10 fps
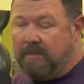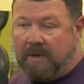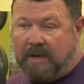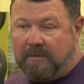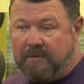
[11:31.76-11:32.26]

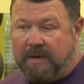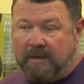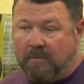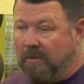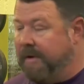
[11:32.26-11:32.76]
right
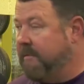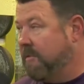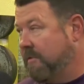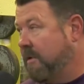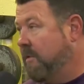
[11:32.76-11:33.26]
side,
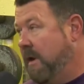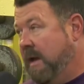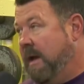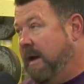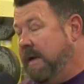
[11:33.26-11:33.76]
wherever. So
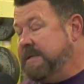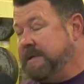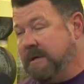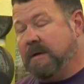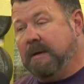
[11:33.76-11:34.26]
he's
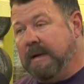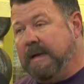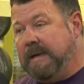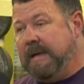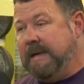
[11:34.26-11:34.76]
a
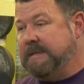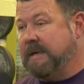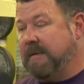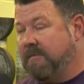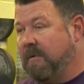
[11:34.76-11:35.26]

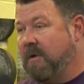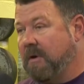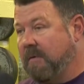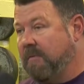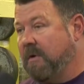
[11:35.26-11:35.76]

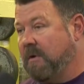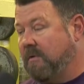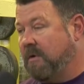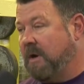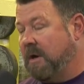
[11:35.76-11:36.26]
very, very
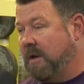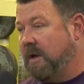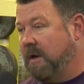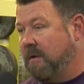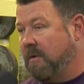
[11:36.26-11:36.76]
solid
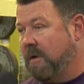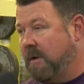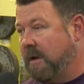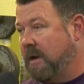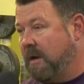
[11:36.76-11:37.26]
kicker in
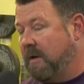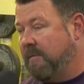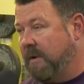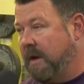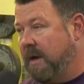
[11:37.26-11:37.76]
a
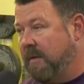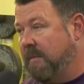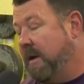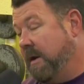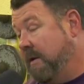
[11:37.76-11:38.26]
kickoff game
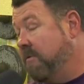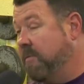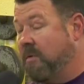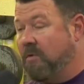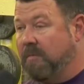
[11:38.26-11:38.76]
and extra
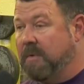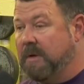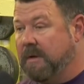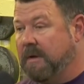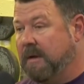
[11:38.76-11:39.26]
point.
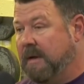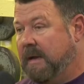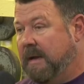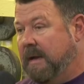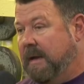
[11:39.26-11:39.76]
But
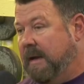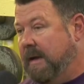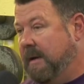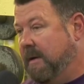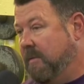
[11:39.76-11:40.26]

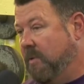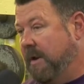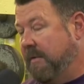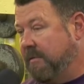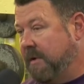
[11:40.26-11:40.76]

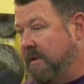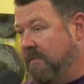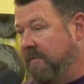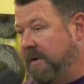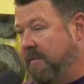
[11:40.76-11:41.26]
what I've seen
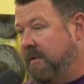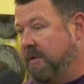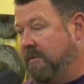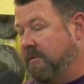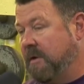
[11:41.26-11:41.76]
on film
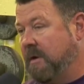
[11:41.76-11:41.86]
is